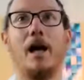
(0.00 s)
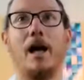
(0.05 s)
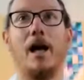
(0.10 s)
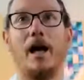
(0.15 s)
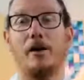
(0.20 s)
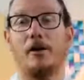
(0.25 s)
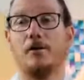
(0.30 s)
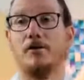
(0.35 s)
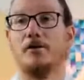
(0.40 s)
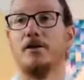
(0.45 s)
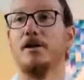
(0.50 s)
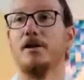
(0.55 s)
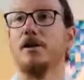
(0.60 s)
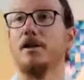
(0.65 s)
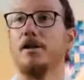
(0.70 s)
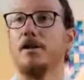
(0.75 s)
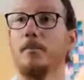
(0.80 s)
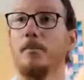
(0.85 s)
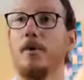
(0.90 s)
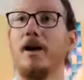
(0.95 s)
And also
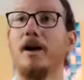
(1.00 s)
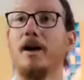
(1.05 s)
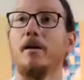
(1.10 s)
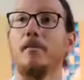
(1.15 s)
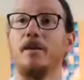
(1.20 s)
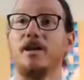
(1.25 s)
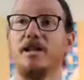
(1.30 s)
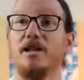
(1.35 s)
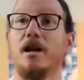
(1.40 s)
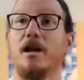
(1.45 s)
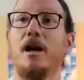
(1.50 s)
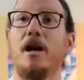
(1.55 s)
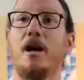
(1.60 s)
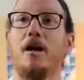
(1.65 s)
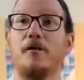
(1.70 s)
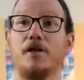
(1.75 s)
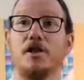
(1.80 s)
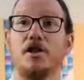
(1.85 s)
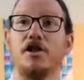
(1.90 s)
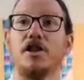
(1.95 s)
the paramita
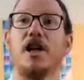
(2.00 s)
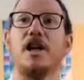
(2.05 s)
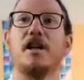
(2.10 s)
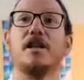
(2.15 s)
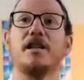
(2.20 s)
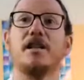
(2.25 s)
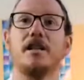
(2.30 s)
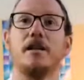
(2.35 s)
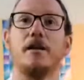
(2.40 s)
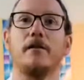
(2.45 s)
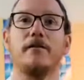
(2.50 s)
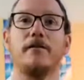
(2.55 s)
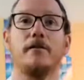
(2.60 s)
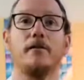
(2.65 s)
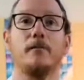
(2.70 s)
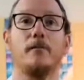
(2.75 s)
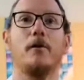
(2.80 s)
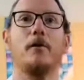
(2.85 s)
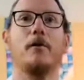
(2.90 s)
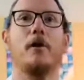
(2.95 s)
of kshanti,
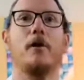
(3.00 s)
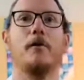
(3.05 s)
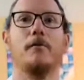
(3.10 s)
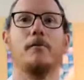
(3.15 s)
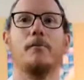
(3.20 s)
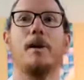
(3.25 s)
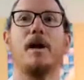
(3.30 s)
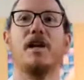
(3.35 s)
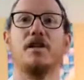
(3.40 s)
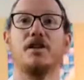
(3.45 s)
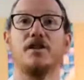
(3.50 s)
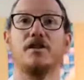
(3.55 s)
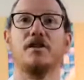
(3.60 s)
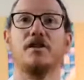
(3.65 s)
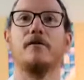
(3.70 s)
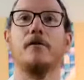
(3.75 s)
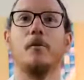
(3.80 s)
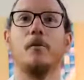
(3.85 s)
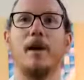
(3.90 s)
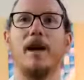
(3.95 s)
of patience,
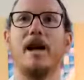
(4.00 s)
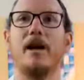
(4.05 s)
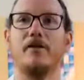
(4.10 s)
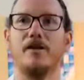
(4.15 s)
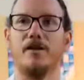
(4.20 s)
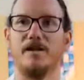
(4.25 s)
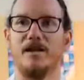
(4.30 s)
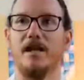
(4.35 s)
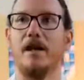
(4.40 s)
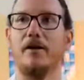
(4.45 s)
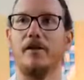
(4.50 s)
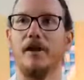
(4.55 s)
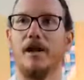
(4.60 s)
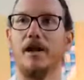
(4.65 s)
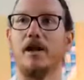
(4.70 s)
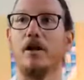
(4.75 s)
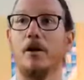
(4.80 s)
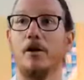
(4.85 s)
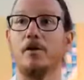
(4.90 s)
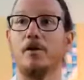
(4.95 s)
forbearance, and how
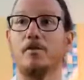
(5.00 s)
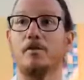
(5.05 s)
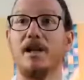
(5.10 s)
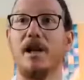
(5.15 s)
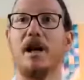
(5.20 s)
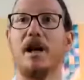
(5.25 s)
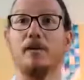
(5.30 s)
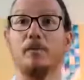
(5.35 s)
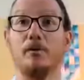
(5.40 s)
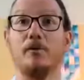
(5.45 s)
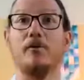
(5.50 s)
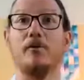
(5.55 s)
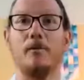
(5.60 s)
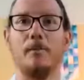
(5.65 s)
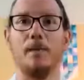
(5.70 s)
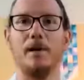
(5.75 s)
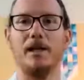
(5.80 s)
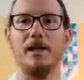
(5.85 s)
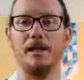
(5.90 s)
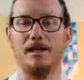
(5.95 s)
that goes with that
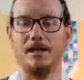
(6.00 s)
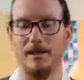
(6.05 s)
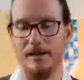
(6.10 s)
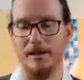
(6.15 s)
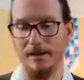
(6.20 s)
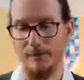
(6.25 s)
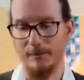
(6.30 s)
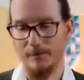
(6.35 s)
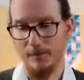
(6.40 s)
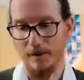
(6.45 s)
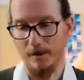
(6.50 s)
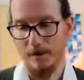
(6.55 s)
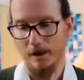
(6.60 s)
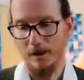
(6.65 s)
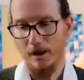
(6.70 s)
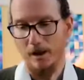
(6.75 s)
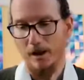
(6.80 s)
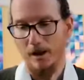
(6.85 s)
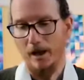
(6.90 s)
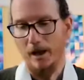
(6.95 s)
immovability.
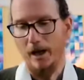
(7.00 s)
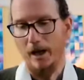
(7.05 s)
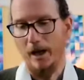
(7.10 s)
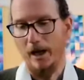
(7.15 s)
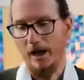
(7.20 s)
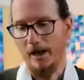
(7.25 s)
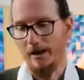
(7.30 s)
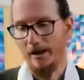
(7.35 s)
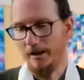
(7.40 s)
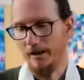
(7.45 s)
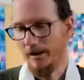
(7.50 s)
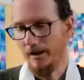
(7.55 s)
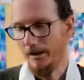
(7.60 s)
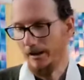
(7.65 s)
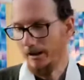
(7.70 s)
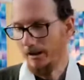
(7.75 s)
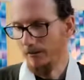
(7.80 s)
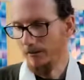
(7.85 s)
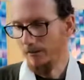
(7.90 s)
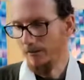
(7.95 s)
And
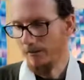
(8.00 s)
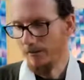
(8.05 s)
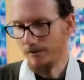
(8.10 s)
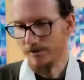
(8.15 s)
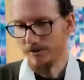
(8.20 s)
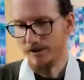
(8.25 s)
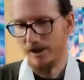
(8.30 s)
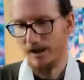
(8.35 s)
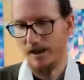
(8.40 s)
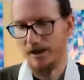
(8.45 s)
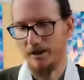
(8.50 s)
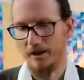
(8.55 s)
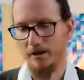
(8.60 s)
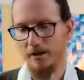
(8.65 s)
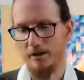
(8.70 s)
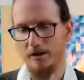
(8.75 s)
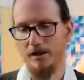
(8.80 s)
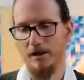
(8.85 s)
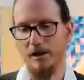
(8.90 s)
we've also had a look